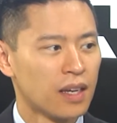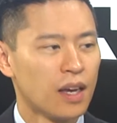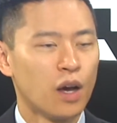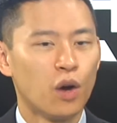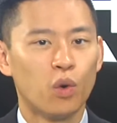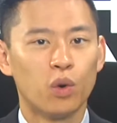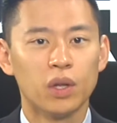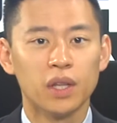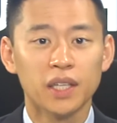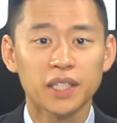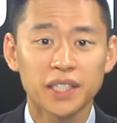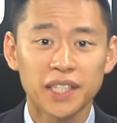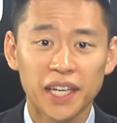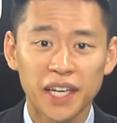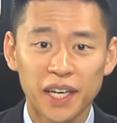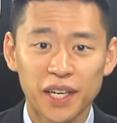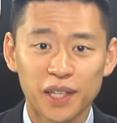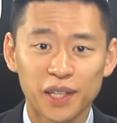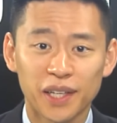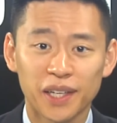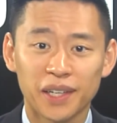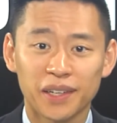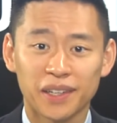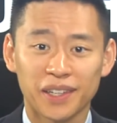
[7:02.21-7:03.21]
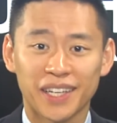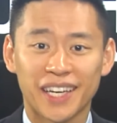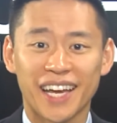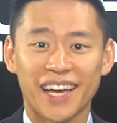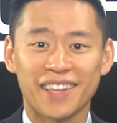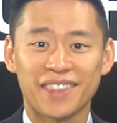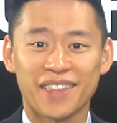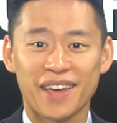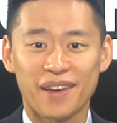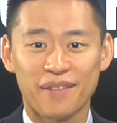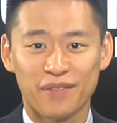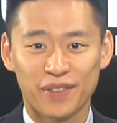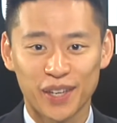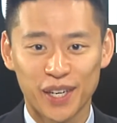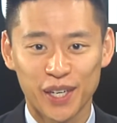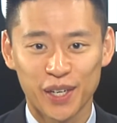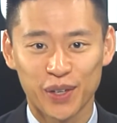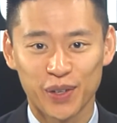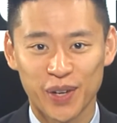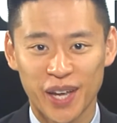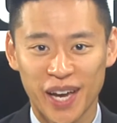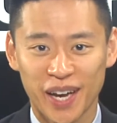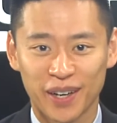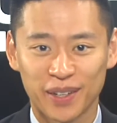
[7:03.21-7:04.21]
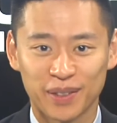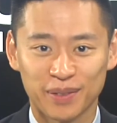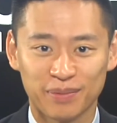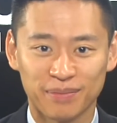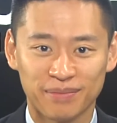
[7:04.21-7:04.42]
Well, let's take a look at that video now.